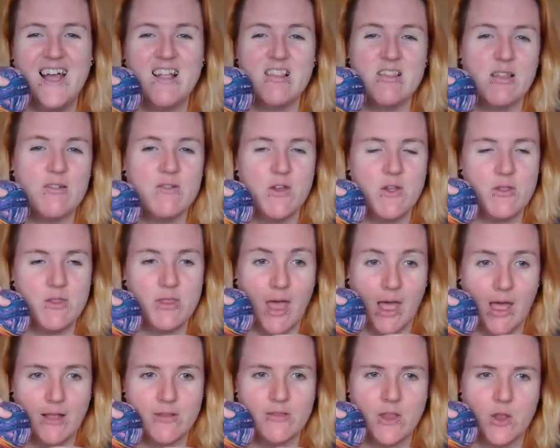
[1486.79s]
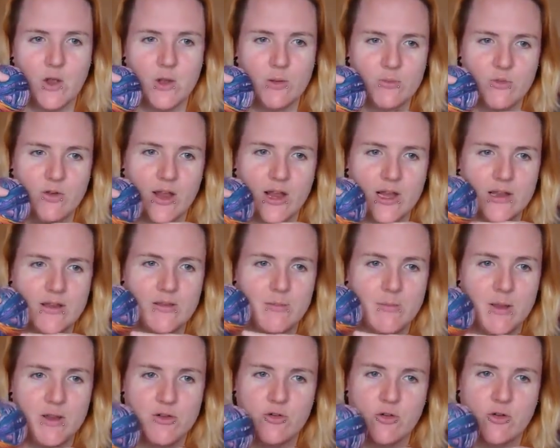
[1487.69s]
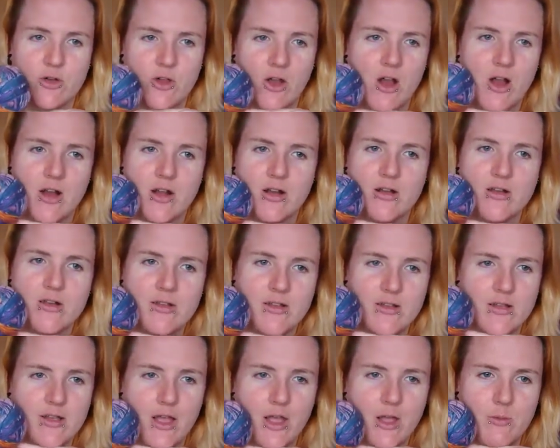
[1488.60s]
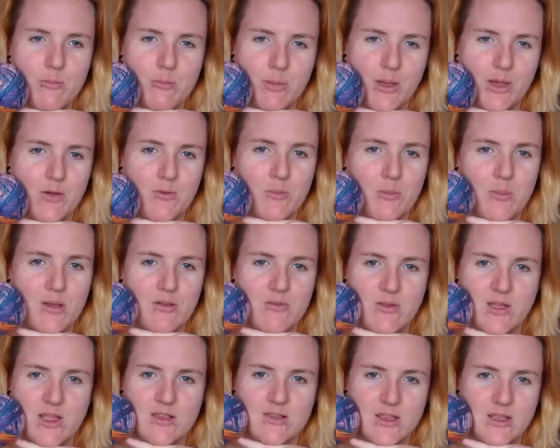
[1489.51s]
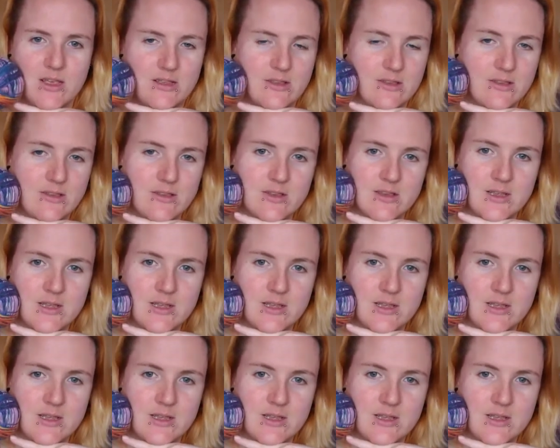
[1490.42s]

Love how that's how I'm trying to measure yarn, how big of my face is.